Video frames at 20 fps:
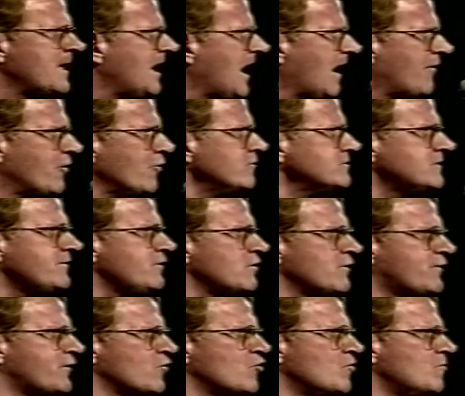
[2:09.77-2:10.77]
And those of you
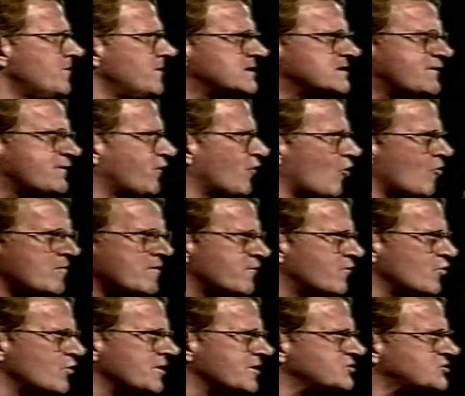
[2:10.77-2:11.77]
for whom this form of
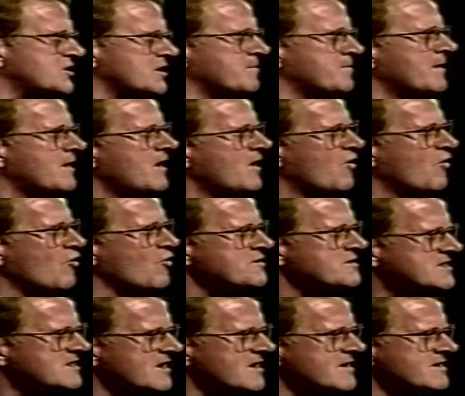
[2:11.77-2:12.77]
worship or
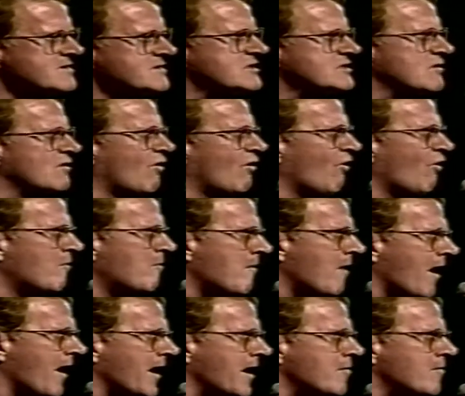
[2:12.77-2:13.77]
dance or
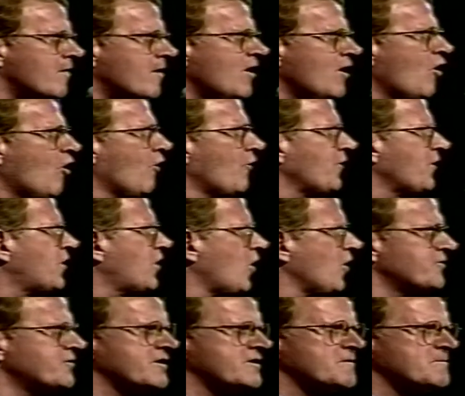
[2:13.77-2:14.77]
mime or the
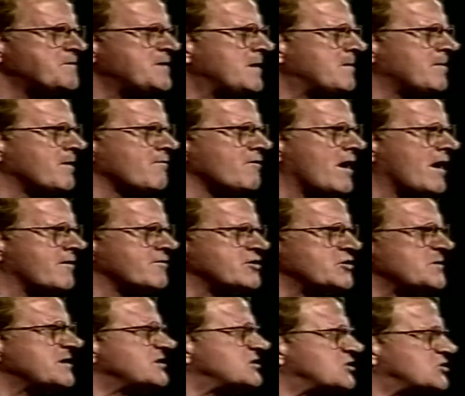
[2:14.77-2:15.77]
conduct of people around
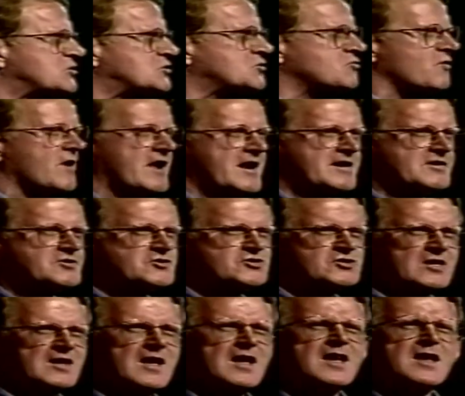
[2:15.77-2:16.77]
you is
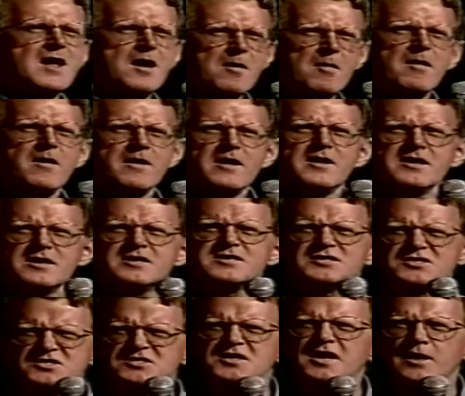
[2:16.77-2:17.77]
strange,
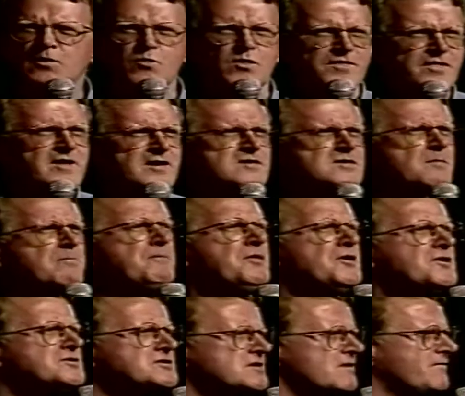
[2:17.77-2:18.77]
stick with it,
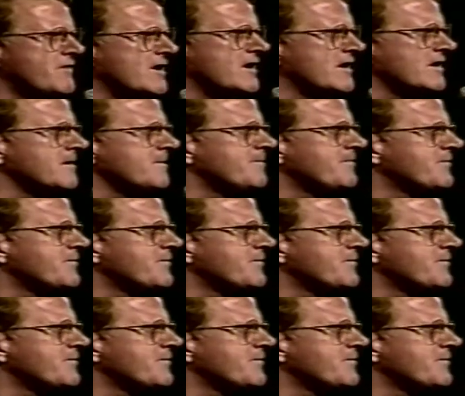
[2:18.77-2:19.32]
persevere.